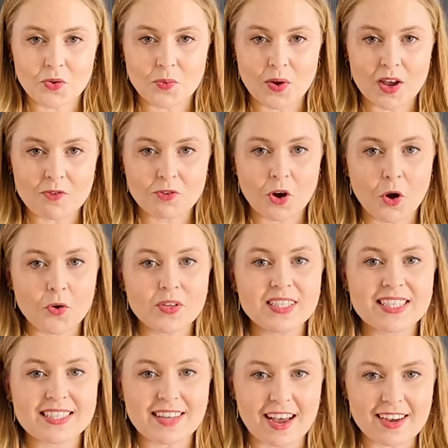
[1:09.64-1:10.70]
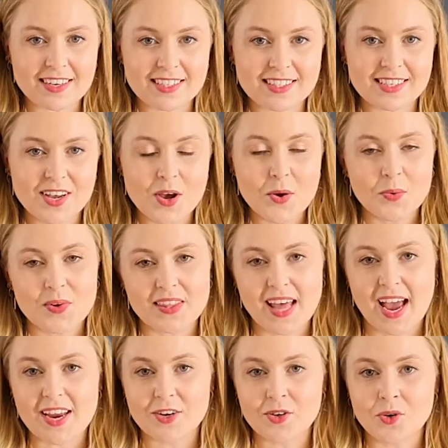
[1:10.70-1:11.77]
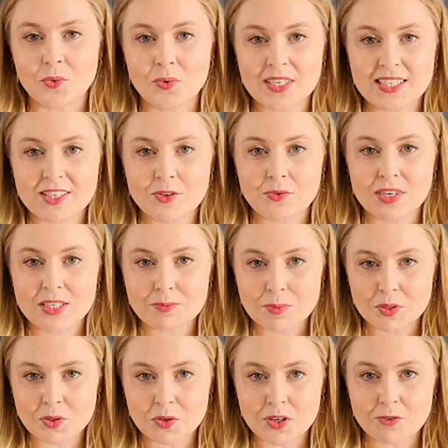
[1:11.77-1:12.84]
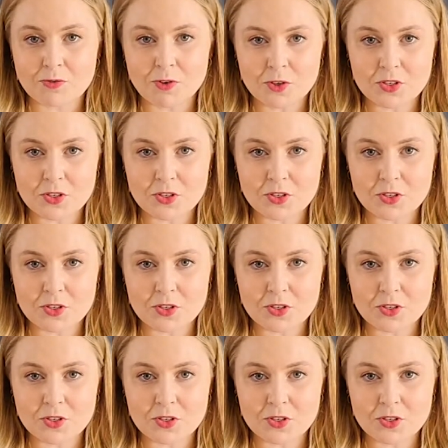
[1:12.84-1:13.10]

wave coincides with the annual winter respiratory flu